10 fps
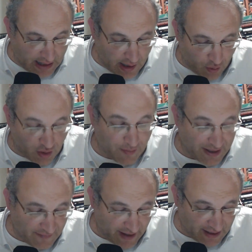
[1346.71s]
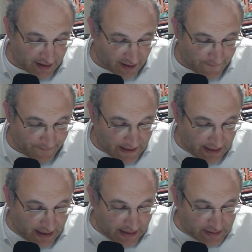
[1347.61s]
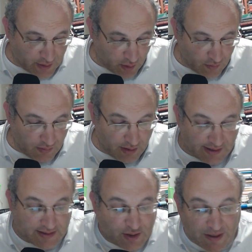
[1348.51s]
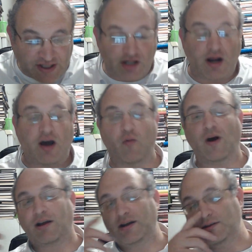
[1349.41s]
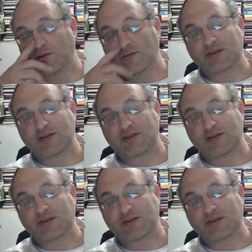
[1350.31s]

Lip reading: or Reb Akiva Eiger. So there's too much to know. What could you do?